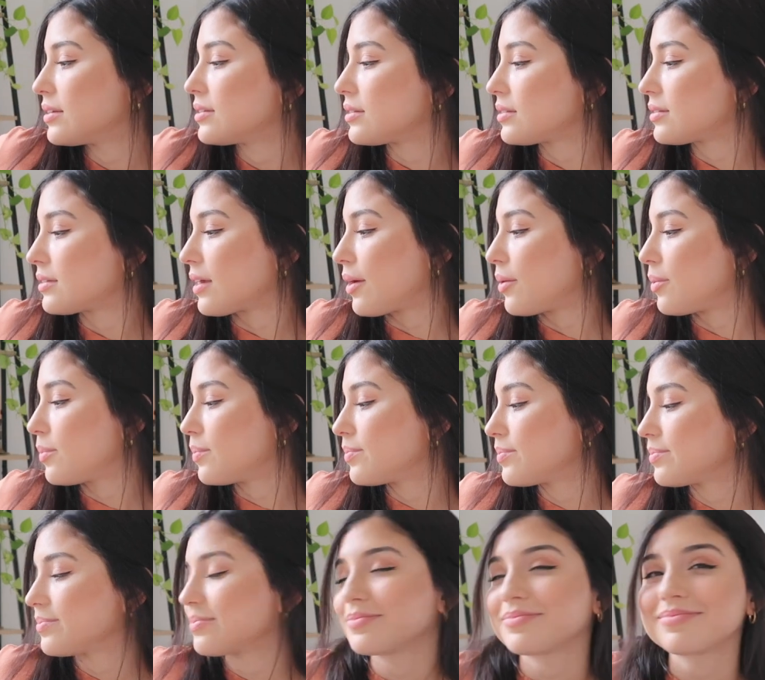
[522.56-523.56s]
So
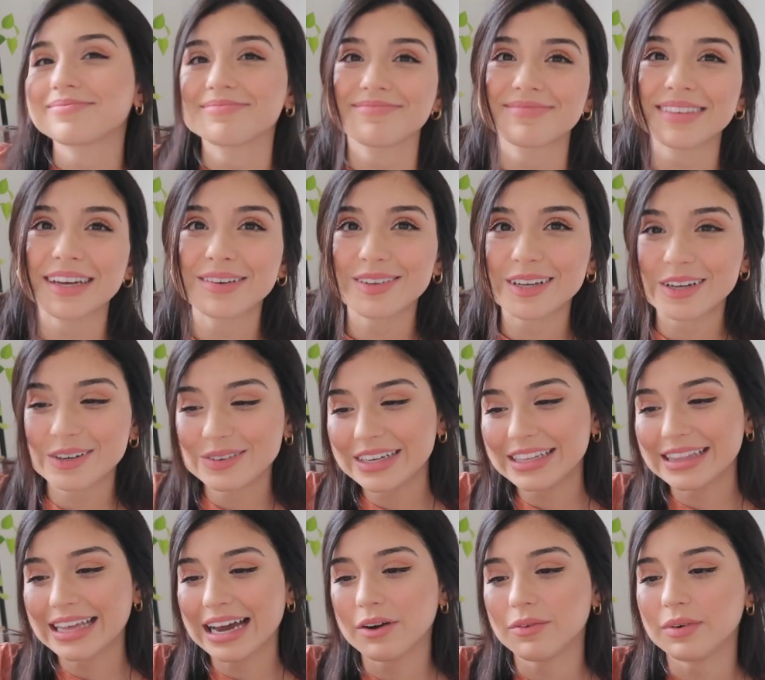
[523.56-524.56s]
definitely
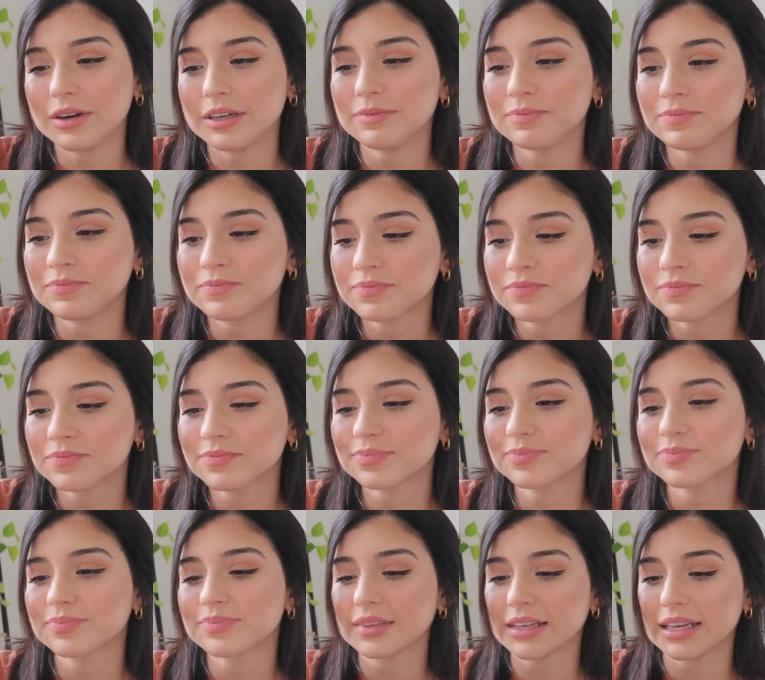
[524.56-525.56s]
read that one.
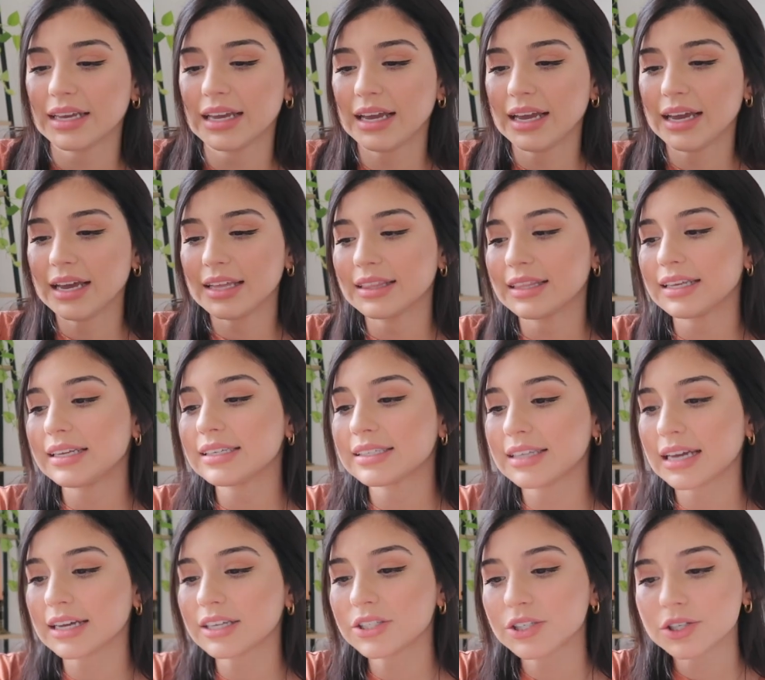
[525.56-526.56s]
These
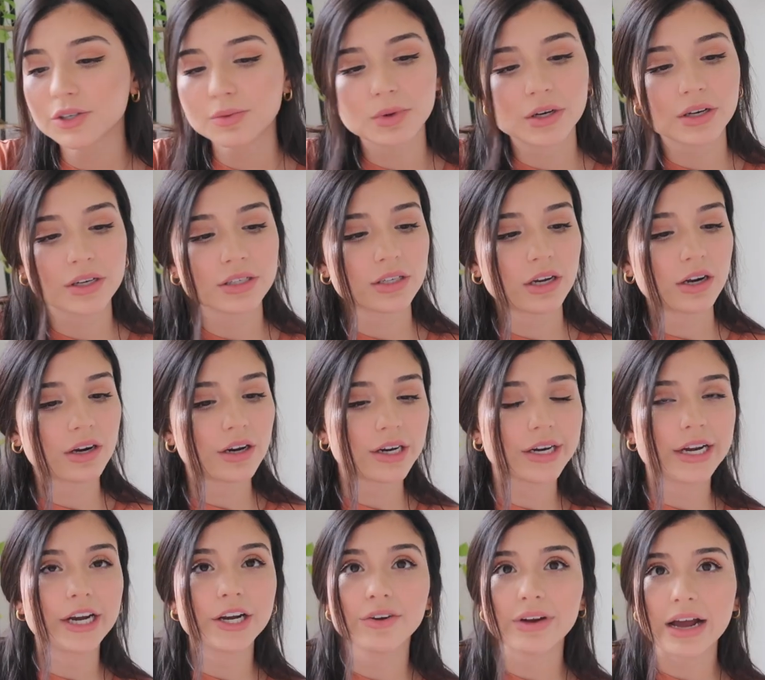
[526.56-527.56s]
next 2 books
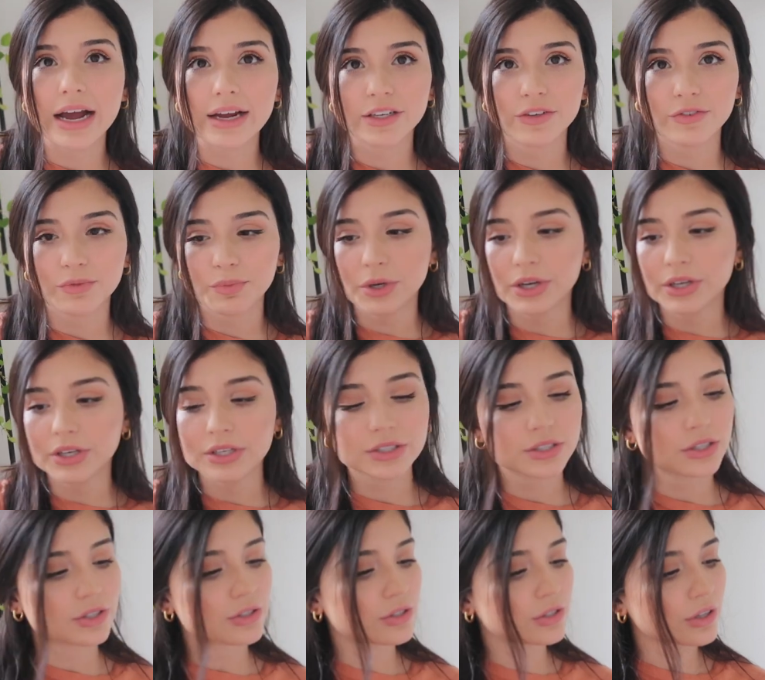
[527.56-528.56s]
are interactive
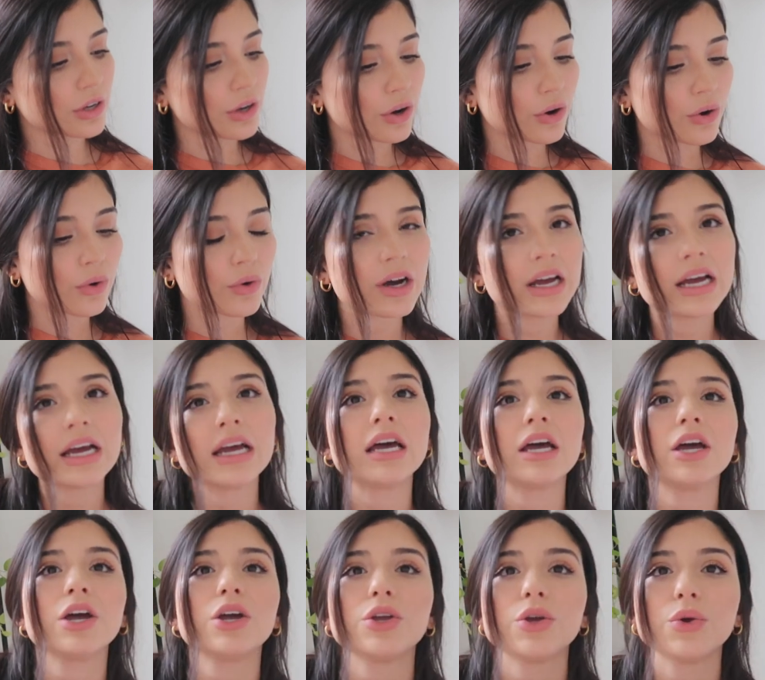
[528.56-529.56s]
books. So
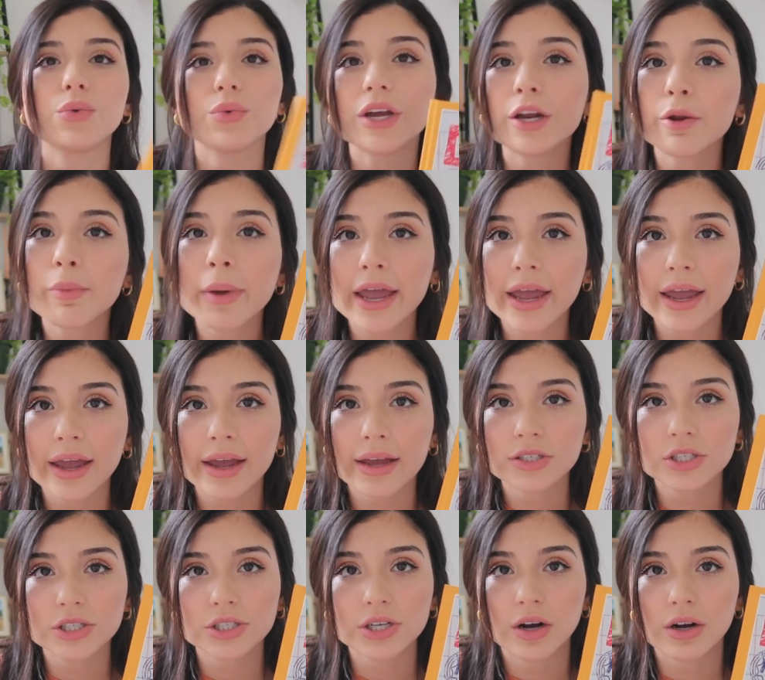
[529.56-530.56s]
you read a
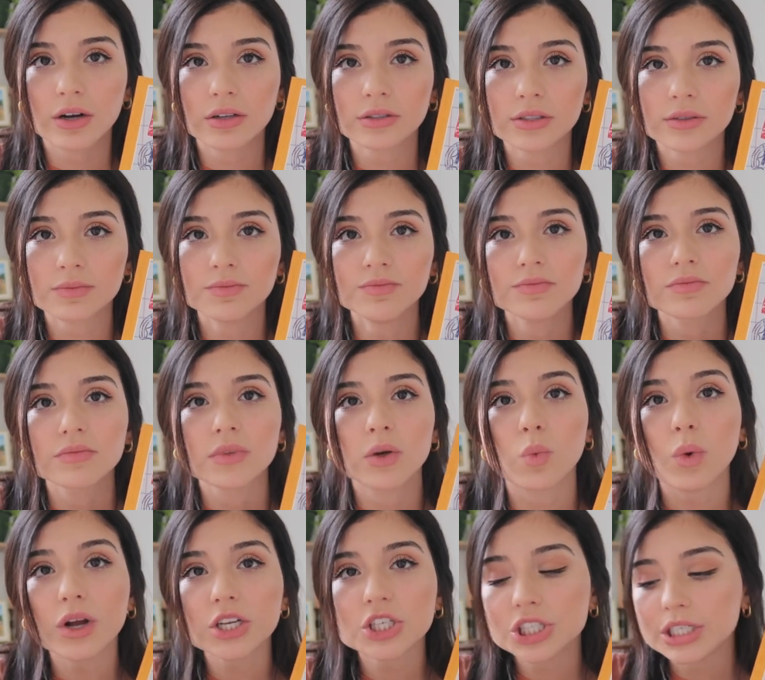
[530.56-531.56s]
page, it's called
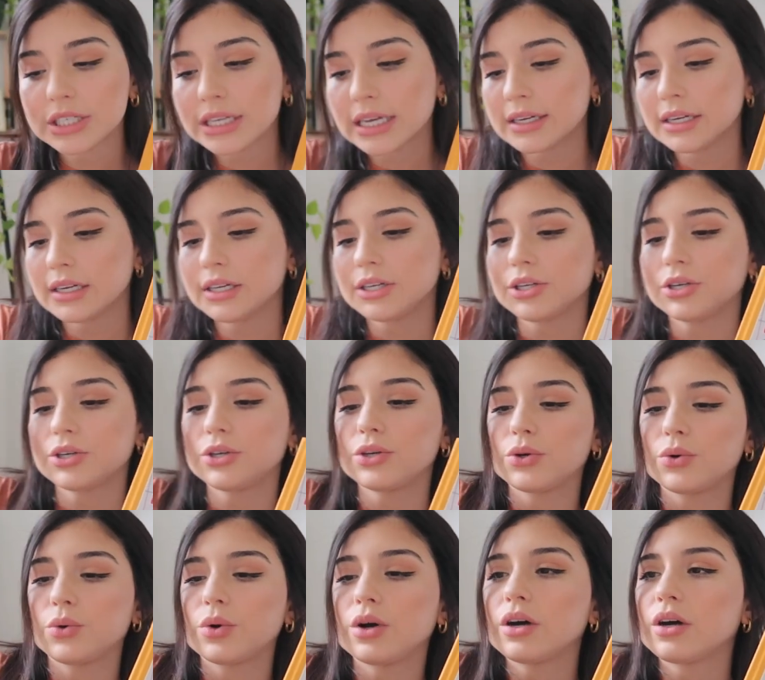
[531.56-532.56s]
What Should Danny
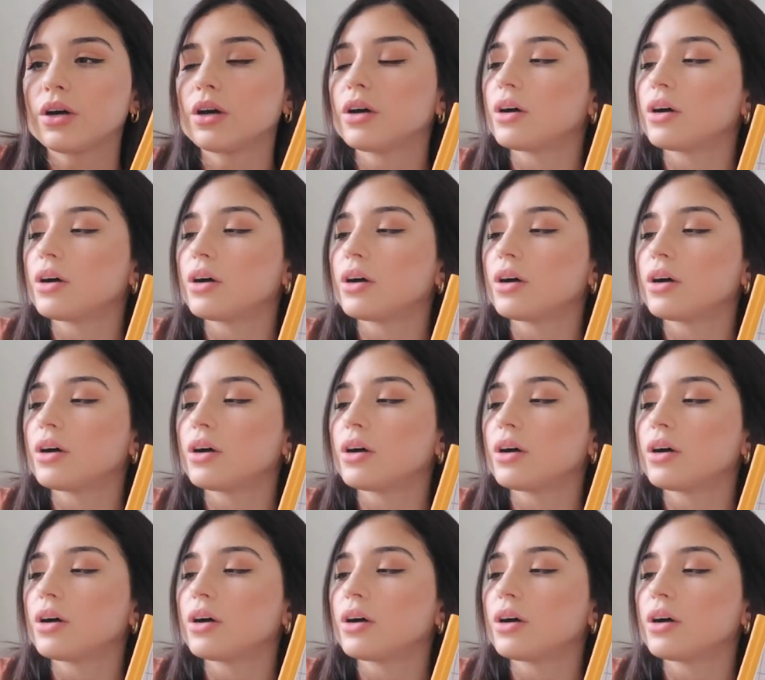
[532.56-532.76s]
Do?